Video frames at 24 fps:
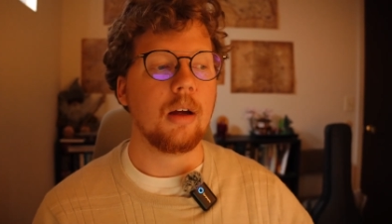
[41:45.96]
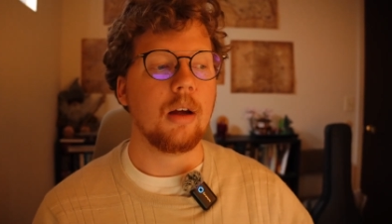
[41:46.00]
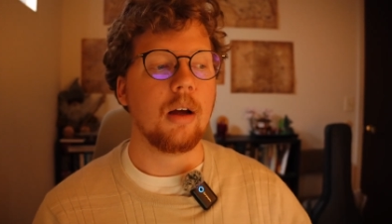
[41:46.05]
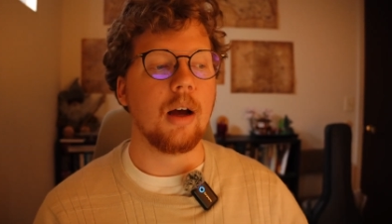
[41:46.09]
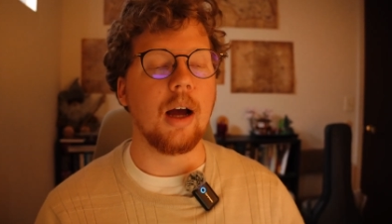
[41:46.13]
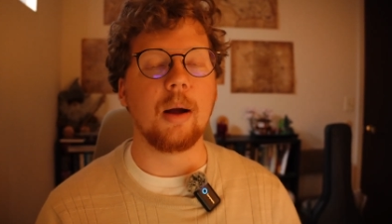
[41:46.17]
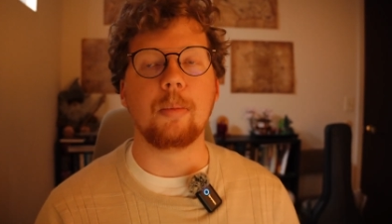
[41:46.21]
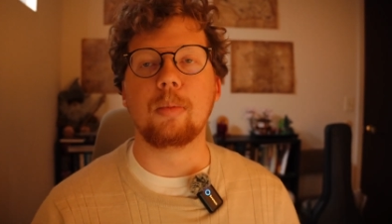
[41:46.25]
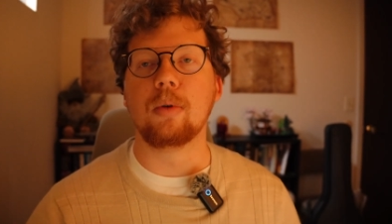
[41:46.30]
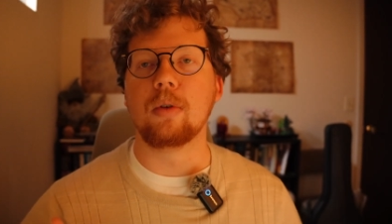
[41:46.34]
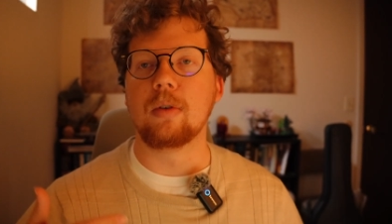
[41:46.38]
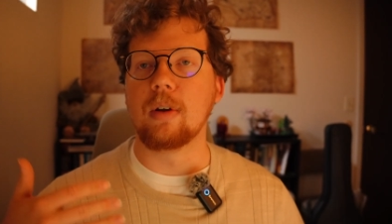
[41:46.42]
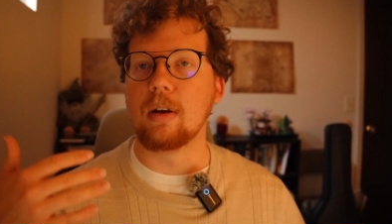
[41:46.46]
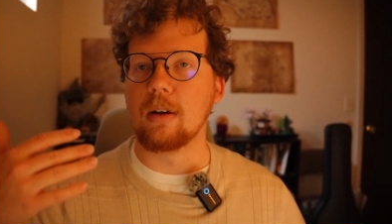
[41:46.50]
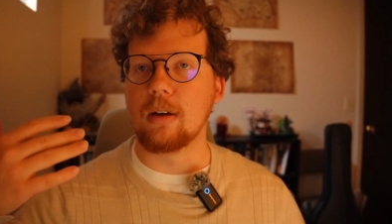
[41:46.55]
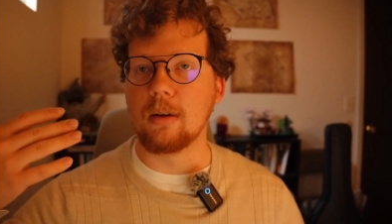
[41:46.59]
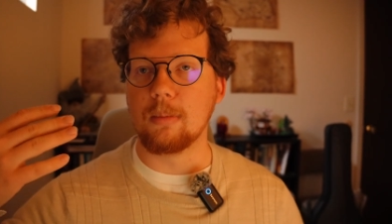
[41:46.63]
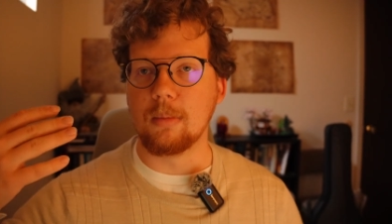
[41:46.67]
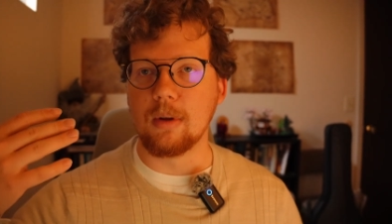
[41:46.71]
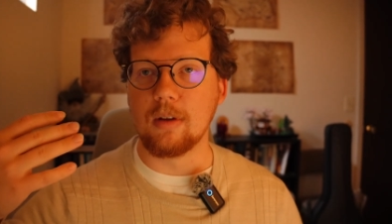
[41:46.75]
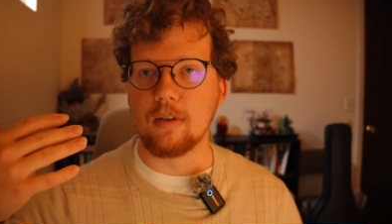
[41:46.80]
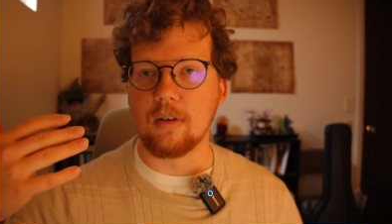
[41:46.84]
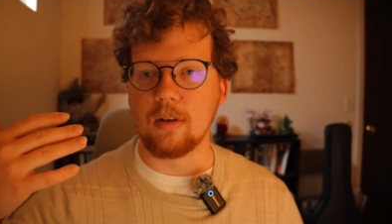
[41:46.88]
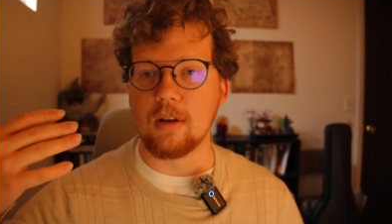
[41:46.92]
I present
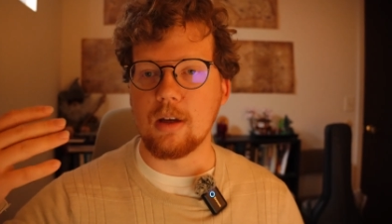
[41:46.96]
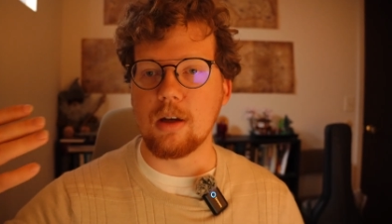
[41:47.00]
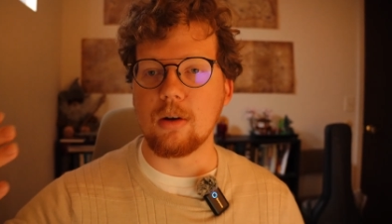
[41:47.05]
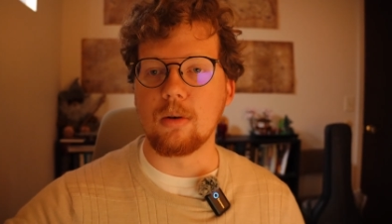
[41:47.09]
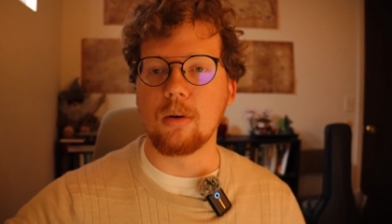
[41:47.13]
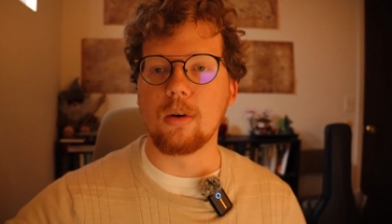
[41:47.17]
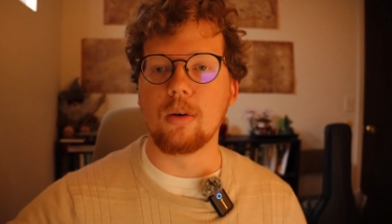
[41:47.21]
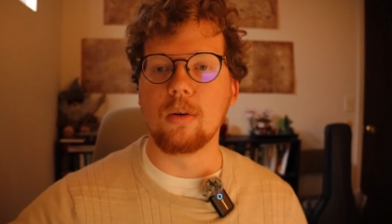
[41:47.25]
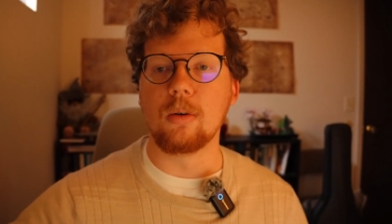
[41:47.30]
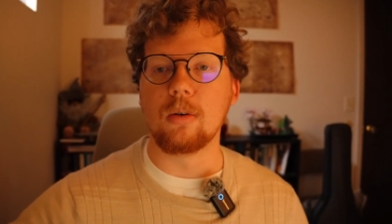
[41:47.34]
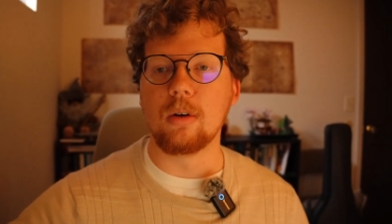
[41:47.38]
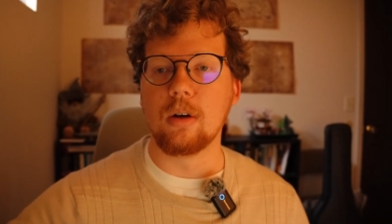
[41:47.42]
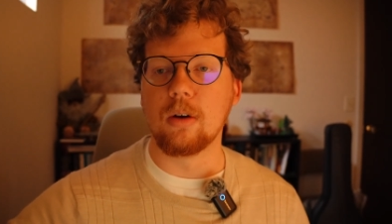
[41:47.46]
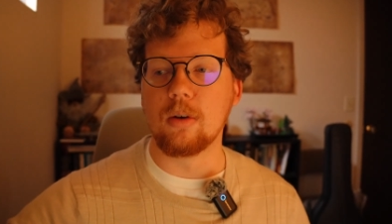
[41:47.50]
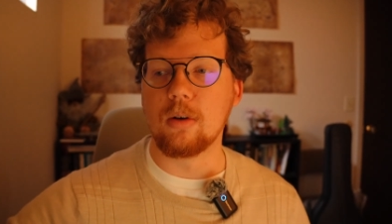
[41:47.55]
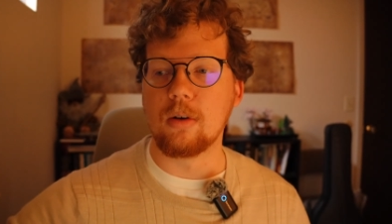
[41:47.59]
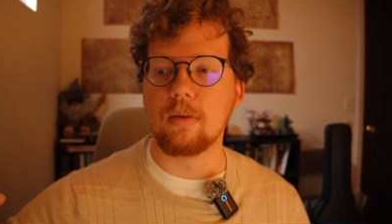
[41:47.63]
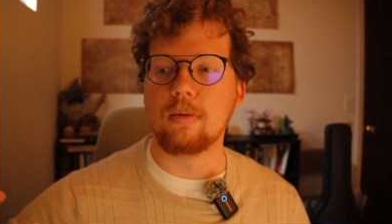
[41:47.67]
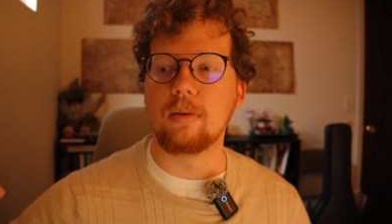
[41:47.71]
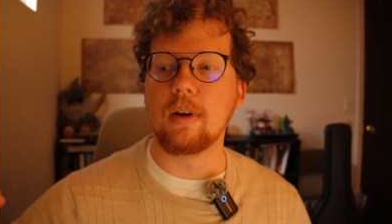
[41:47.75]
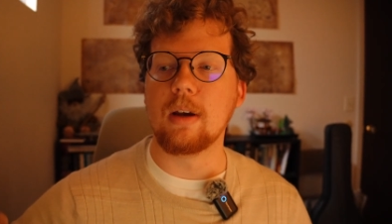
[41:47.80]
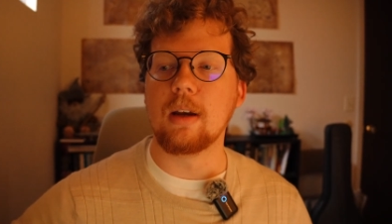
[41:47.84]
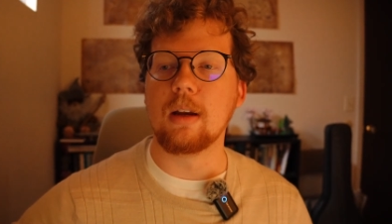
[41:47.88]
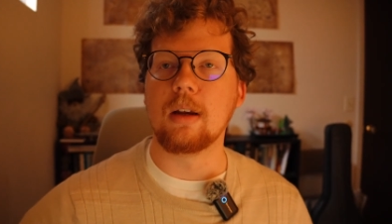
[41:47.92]
him as a hero,
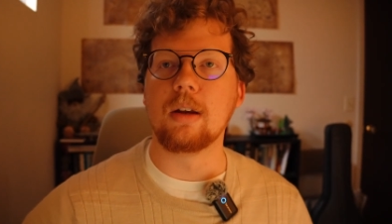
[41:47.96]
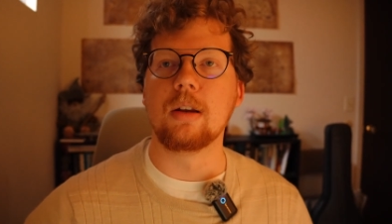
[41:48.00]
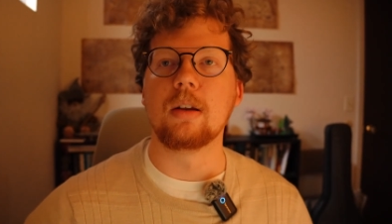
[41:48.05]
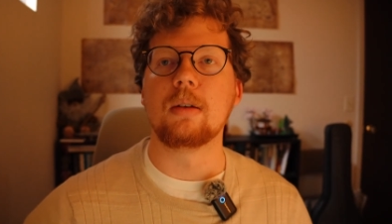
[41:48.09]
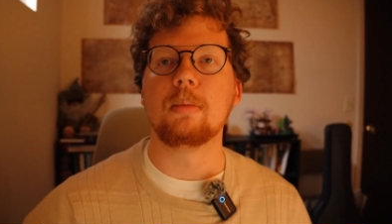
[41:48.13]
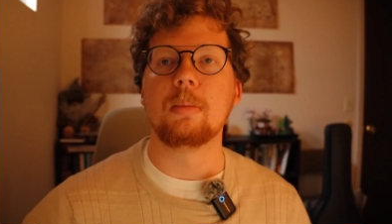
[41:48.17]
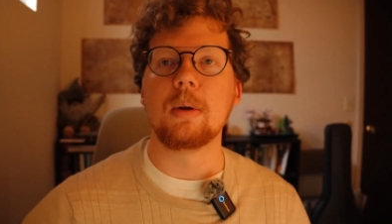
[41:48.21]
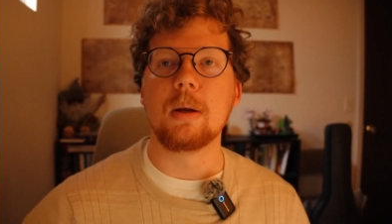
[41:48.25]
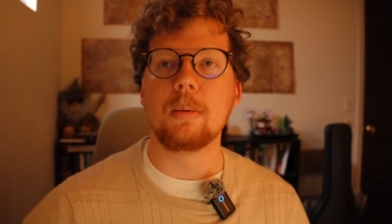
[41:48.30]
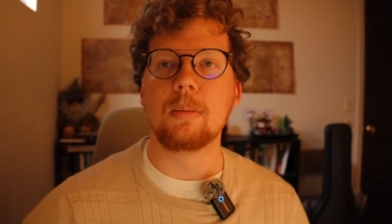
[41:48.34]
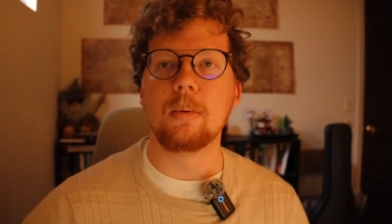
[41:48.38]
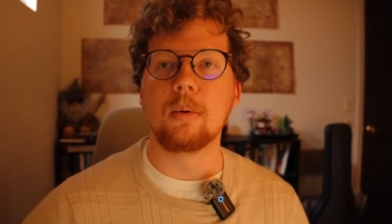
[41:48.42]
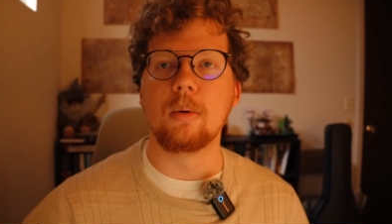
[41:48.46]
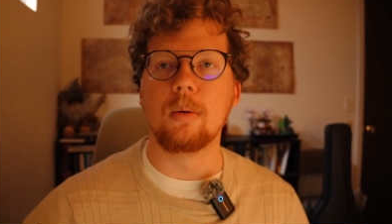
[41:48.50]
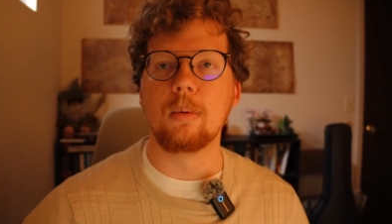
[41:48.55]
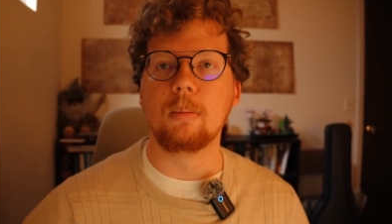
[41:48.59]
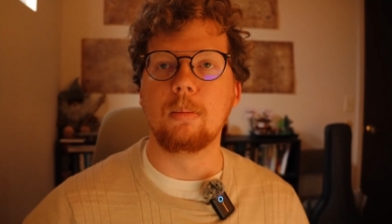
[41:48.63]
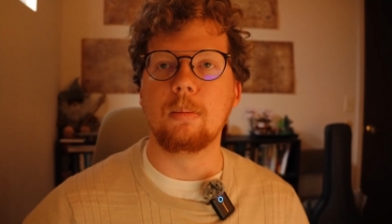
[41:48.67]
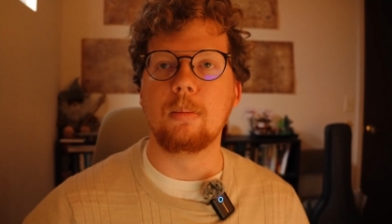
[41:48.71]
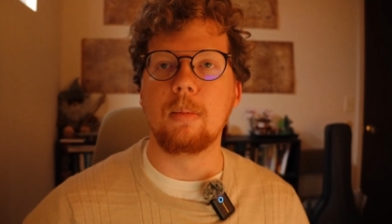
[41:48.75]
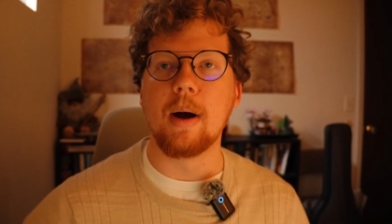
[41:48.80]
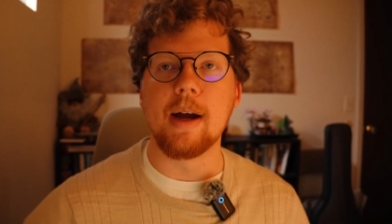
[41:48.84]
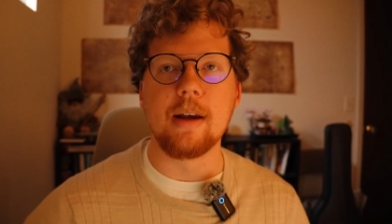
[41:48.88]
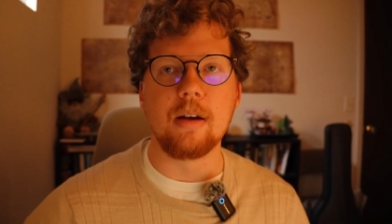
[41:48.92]
defending his
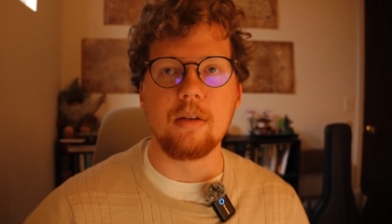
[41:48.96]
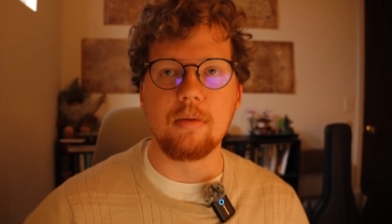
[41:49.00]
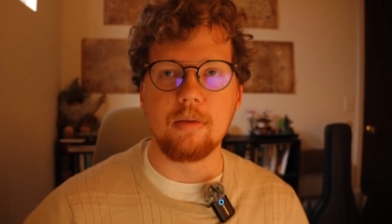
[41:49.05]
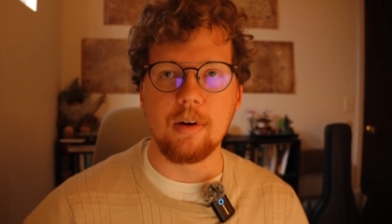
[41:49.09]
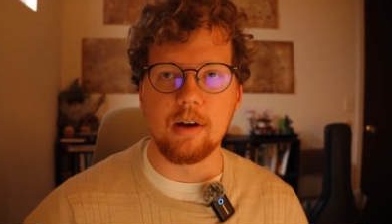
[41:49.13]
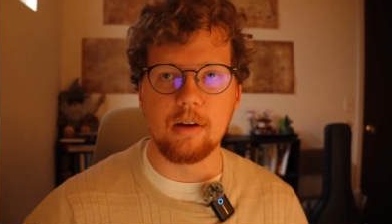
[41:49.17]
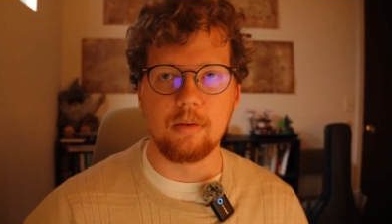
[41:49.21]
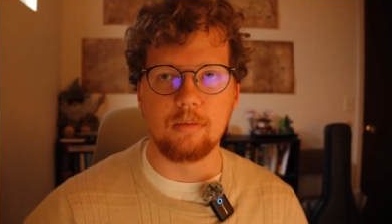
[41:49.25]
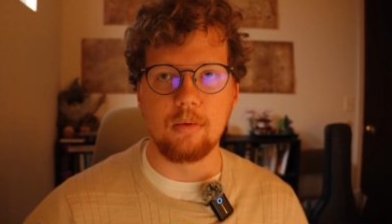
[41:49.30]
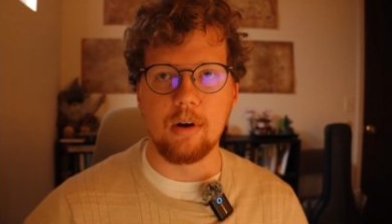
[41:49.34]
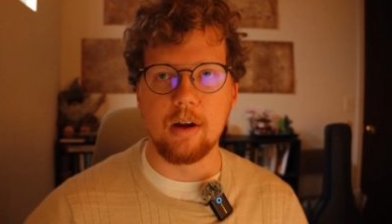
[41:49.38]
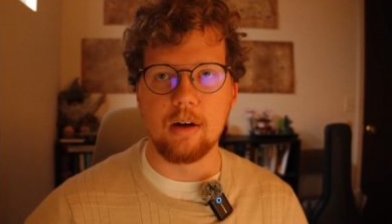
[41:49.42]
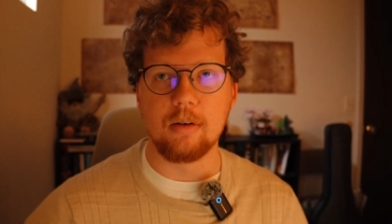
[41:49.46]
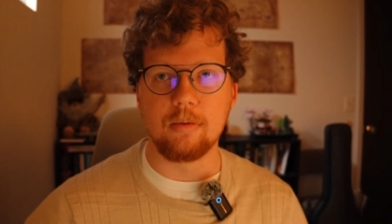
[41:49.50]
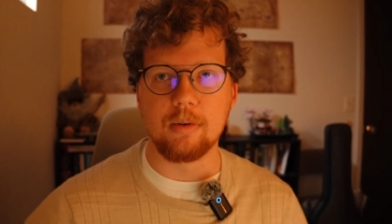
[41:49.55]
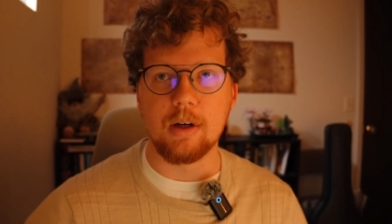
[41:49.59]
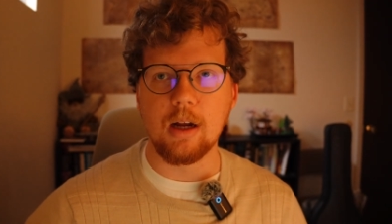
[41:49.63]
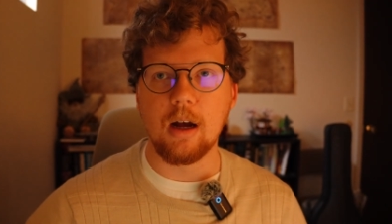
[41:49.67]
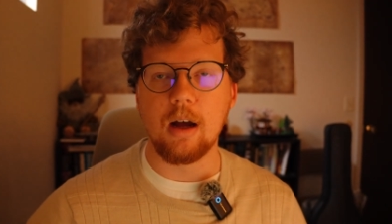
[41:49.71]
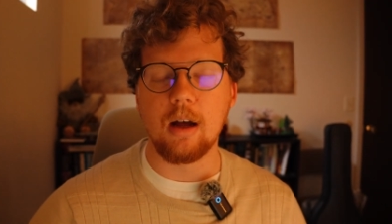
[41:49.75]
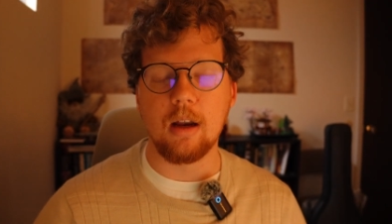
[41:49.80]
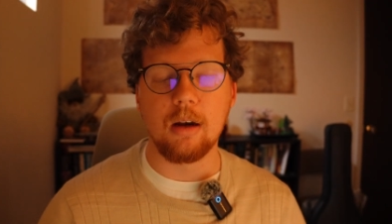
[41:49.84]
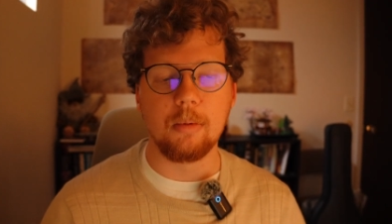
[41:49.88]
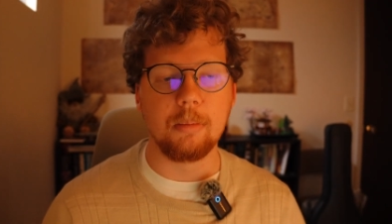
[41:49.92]
people by divine right of
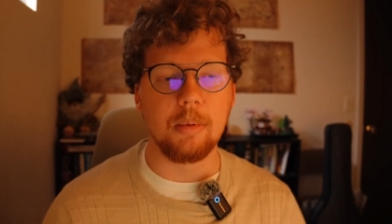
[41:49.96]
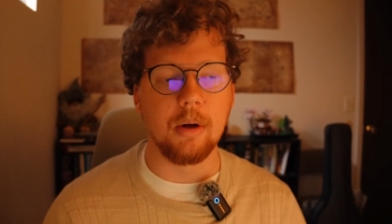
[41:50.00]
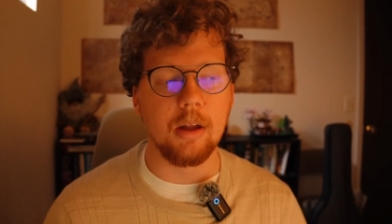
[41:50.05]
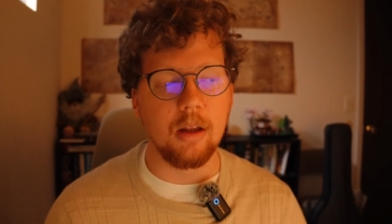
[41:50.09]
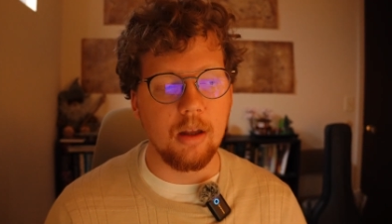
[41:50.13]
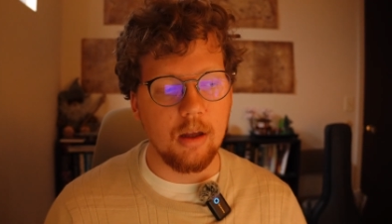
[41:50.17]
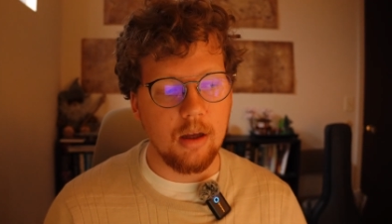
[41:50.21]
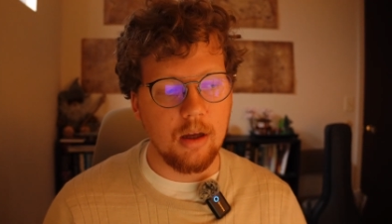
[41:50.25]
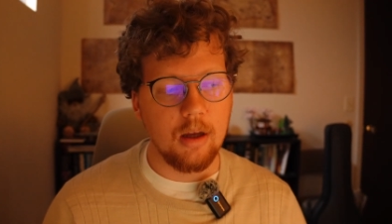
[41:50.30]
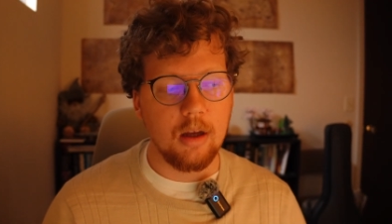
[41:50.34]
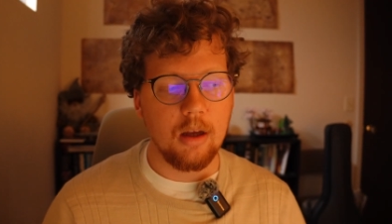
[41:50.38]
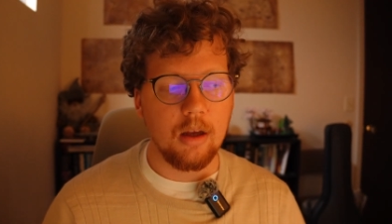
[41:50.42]
God, but